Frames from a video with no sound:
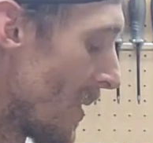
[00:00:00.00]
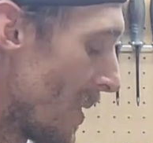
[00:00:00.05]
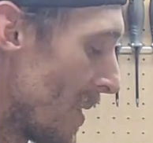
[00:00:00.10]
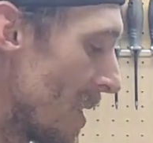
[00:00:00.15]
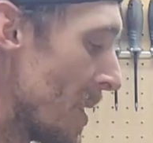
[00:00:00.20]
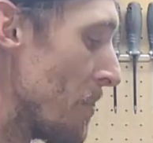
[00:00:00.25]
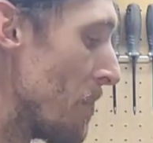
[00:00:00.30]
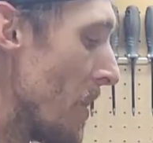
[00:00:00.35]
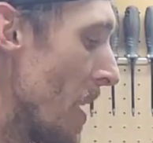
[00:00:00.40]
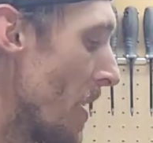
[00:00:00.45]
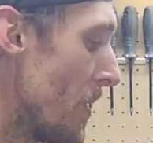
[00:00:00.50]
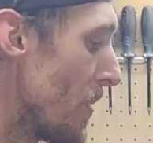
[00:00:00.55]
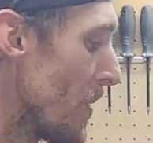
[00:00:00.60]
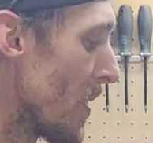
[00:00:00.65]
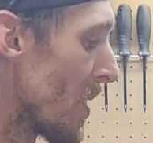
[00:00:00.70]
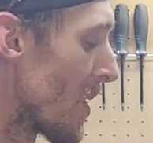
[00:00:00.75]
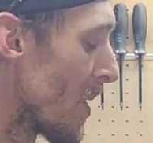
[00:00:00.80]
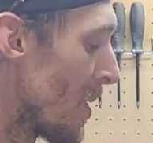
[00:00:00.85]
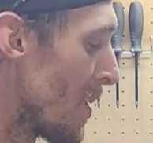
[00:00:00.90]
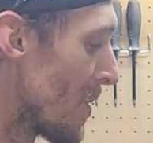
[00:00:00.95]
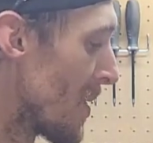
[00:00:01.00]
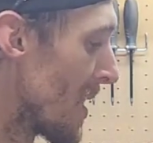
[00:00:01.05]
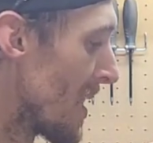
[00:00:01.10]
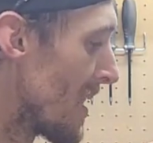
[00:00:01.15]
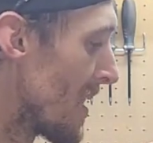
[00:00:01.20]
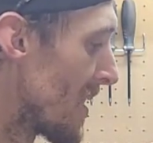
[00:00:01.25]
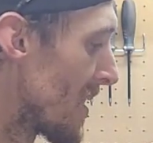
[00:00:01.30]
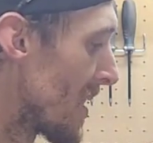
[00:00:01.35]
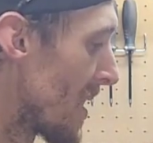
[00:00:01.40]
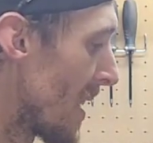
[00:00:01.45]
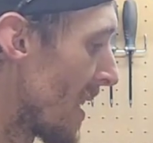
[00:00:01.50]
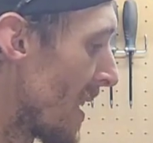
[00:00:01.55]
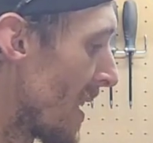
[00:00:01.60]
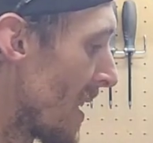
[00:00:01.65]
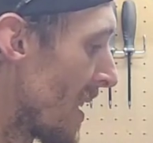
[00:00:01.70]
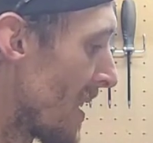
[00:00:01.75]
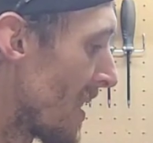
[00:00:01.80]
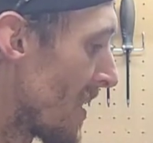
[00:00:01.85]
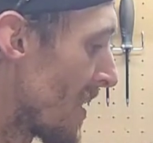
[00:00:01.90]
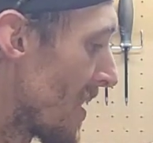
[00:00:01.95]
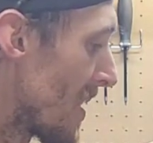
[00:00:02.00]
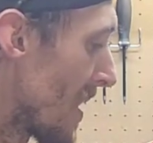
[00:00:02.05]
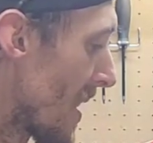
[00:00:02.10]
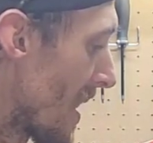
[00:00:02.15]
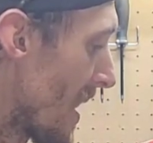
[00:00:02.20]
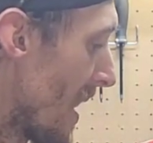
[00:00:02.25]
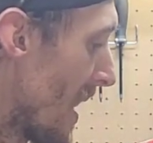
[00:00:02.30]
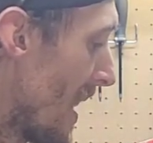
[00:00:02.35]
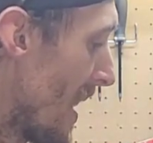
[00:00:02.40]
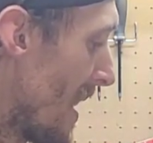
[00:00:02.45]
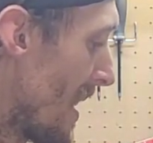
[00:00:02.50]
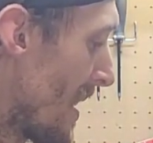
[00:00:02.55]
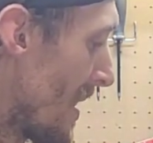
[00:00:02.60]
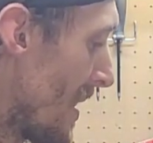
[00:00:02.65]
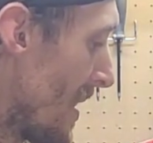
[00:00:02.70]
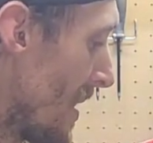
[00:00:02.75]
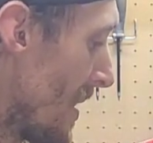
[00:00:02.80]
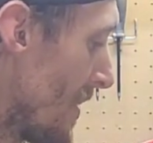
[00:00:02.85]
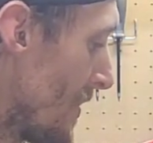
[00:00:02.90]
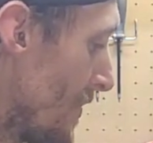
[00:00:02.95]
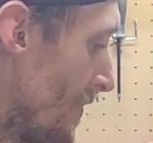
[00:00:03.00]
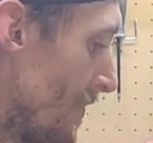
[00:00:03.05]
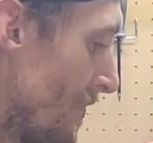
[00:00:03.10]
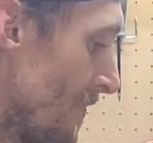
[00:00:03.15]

The muffler on these things, they're kind of